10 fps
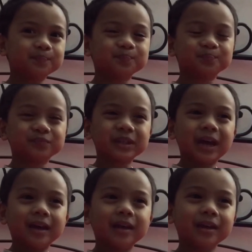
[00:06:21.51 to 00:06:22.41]
Mm.
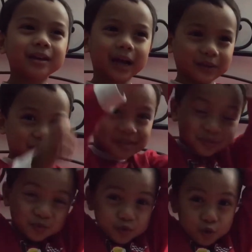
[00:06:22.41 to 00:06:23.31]
He got
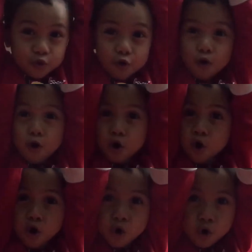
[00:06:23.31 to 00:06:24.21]

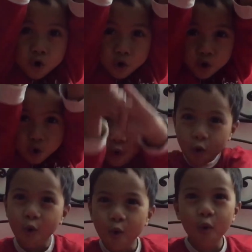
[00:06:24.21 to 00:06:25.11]
snow.
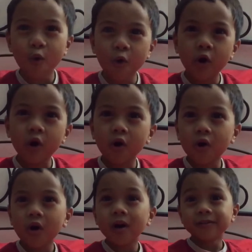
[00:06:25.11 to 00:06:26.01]
It has snow?
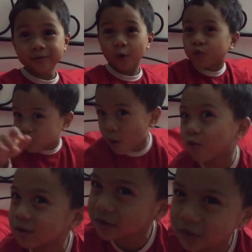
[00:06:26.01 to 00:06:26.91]
So it's,
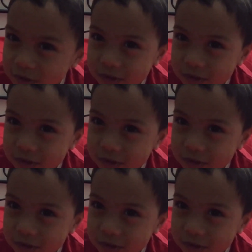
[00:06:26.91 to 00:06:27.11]
cold. It's